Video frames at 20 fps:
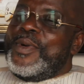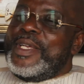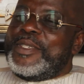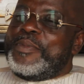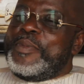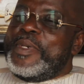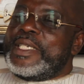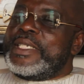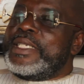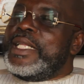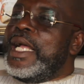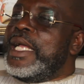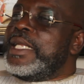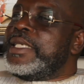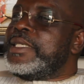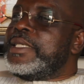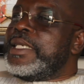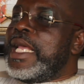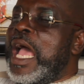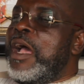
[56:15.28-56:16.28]
which means
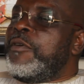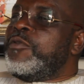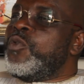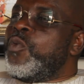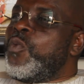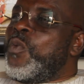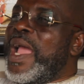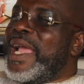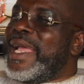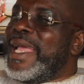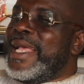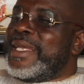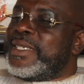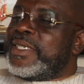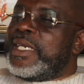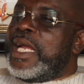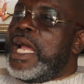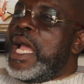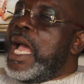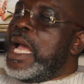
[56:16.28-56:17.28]
that I have to work
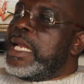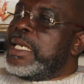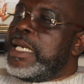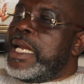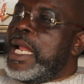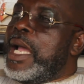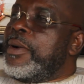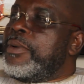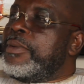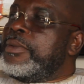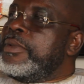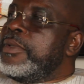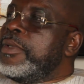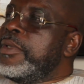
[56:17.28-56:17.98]
extra hard now